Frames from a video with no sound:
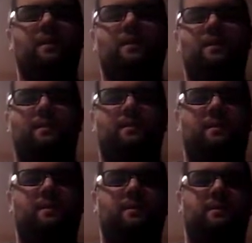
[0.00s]
And
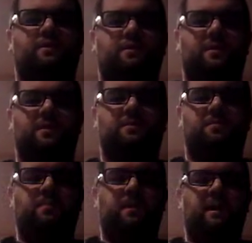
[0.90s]
the
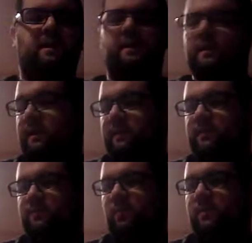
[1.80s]
expansion pack
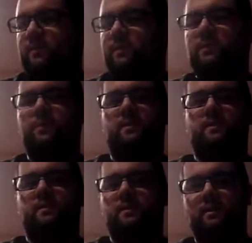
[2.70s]
adds more to it,
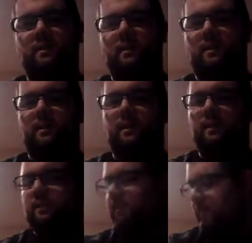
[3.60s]

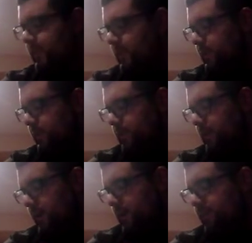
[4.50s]
and at the
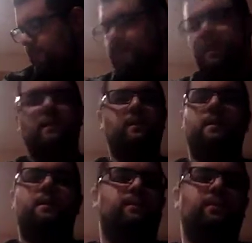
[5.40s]
time
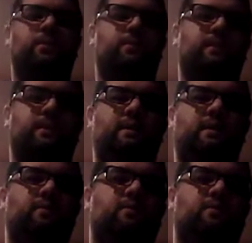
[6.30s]
there are only